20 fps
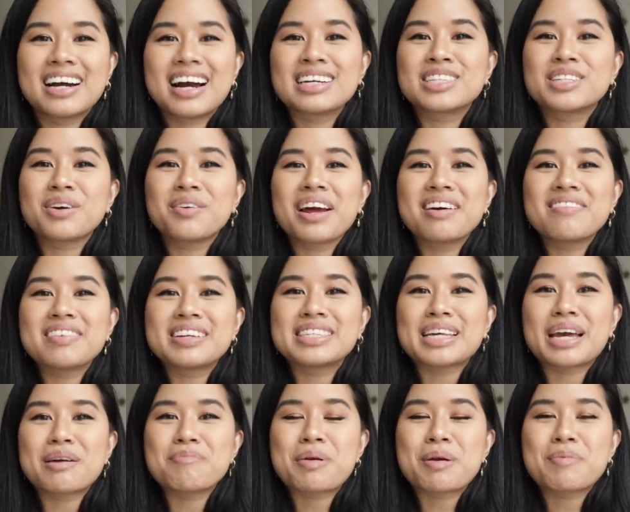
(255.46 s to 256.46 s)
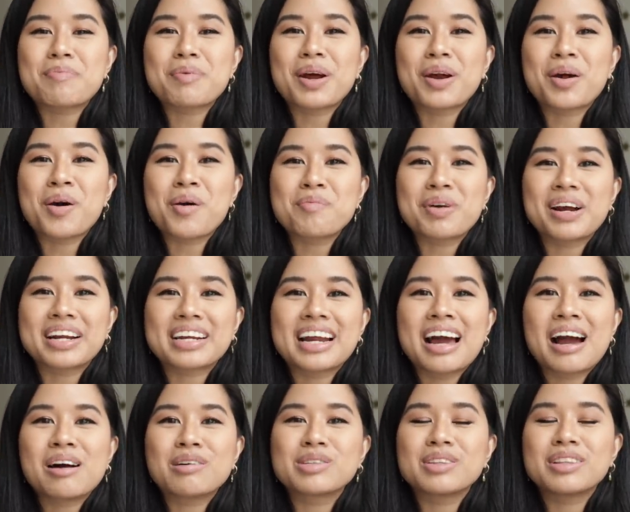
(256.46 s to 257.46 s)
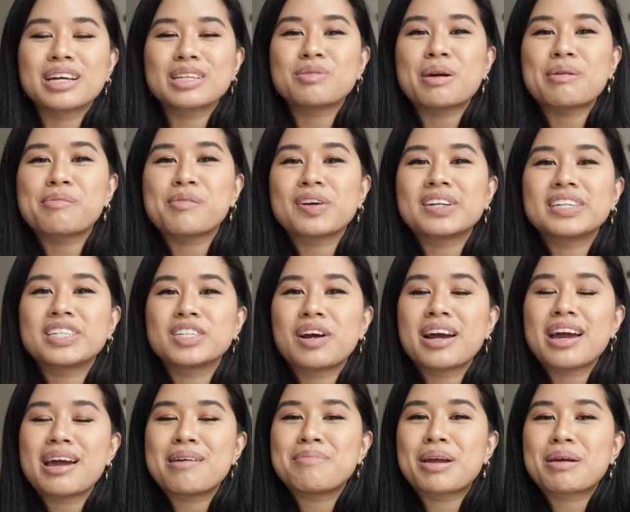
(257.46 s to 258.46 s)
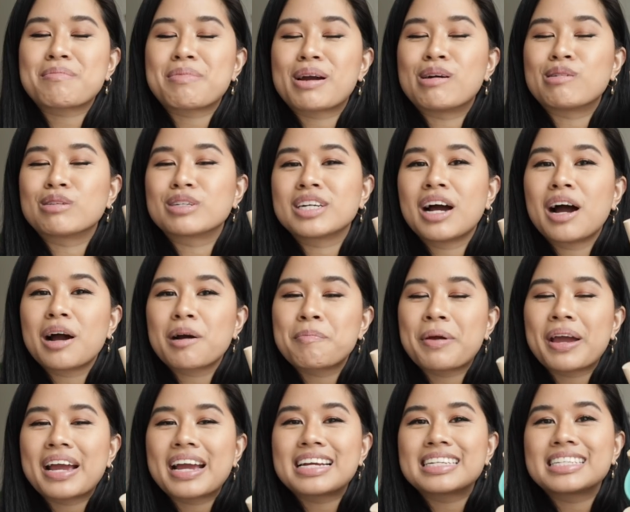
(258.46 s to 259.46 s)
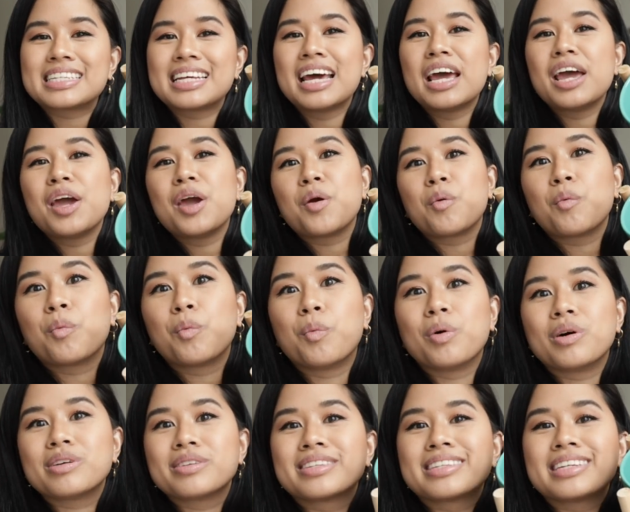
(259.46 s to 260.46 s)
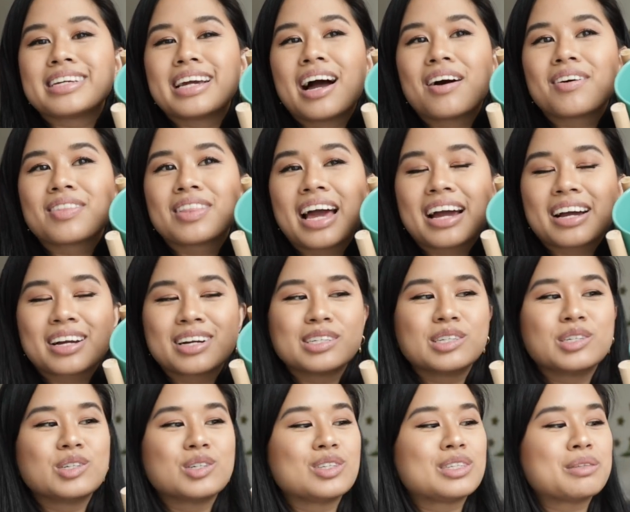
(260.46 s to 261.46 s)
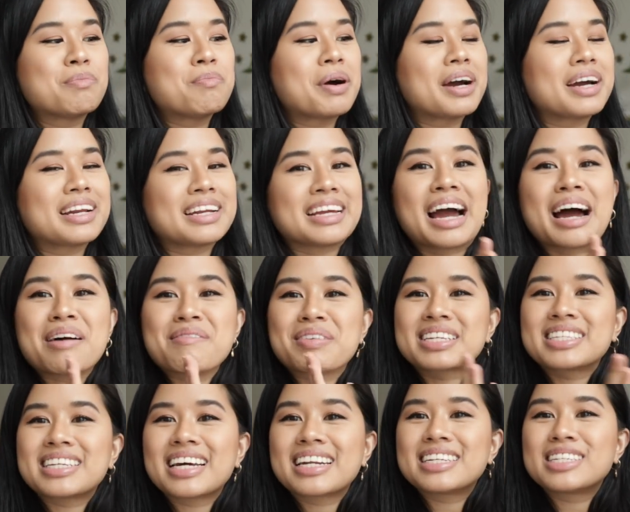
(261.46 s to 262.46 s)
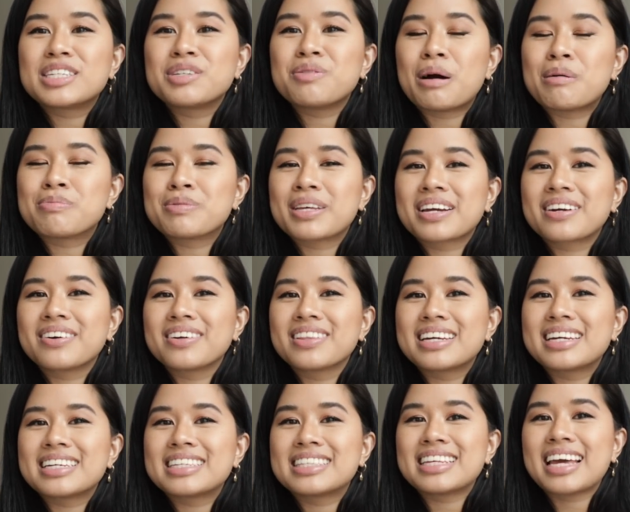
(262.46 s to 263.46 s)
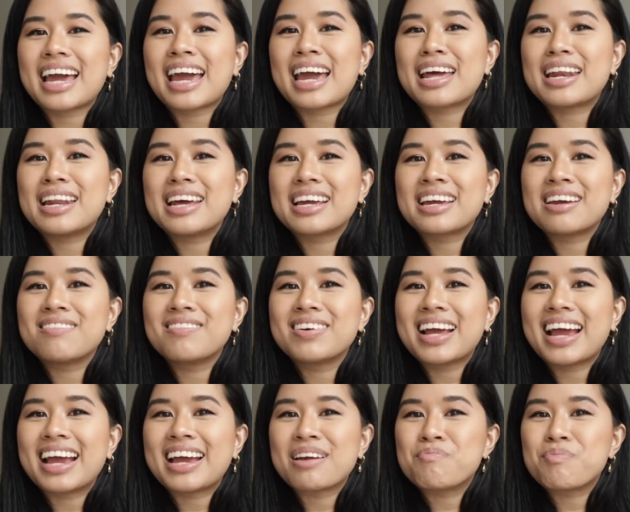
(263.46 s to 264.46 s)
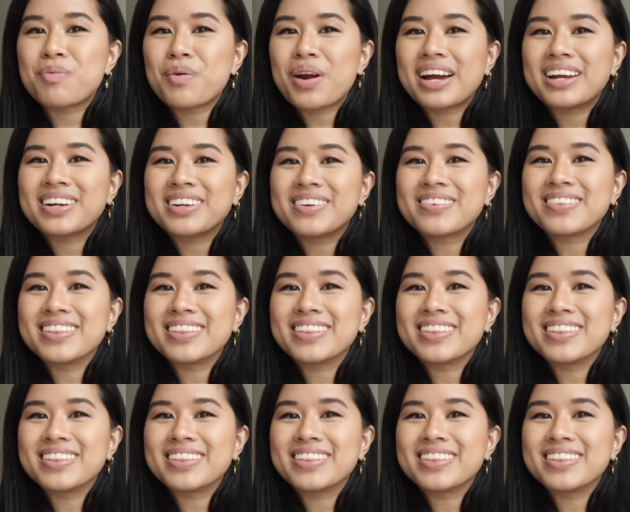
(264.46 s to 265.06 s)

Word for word: I don't have any sandpaper at home right now, so that's why I'm going to try and make my own chalk paint. We'll see how that goes, but yeah, I'm excited to upcycle this and give it a brand new